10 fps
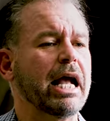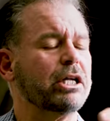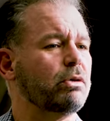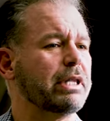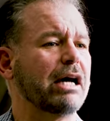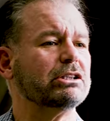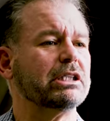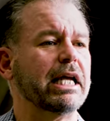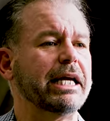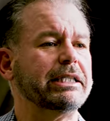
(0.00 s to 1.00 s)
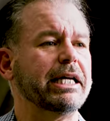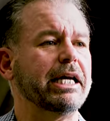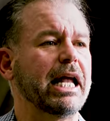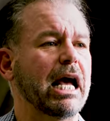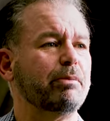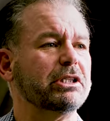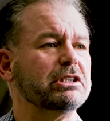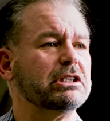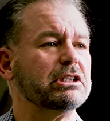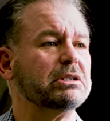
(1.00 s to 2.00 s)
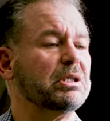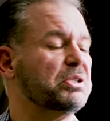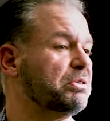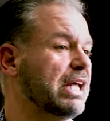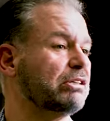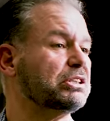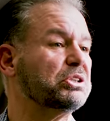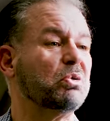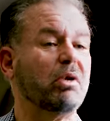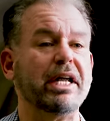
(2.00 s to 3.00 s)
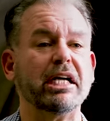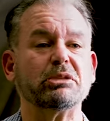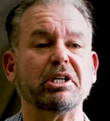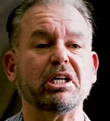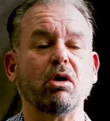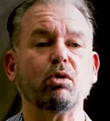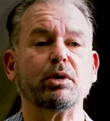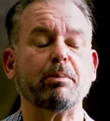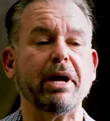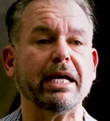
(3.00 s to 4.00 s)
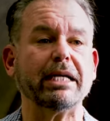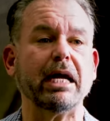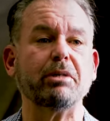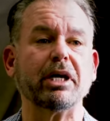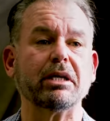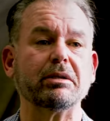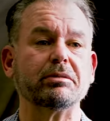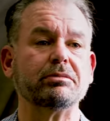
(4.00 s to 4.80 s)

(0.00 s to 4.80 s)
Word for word: And 2019 happens, and 2020, as we know, with the pandemic.